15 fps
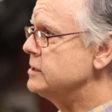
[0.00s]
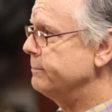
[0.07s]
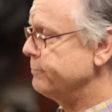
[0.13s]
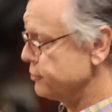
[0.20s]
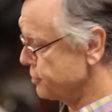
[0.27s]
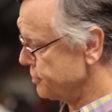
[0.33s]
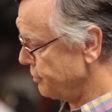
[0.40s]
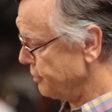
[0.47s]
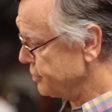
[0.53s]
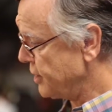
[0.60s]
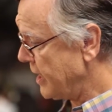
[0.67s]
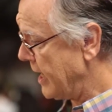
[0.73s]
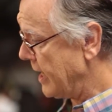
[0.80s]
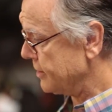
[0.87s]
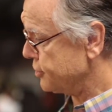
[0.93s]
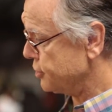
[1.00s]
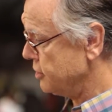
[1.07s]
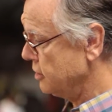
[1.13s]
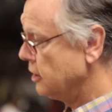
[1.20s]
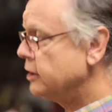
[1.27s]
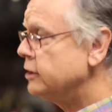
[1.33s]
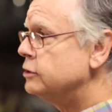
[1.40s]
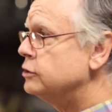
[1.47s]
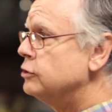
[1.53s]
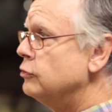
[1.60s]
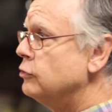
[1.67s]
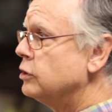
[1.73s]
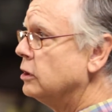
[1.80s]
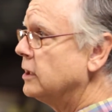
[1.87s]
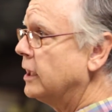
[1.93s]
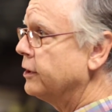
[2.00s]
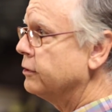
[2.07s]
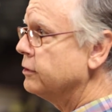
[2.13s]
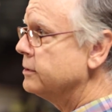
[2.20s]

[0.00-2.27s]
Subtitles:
zippers are attached to the leather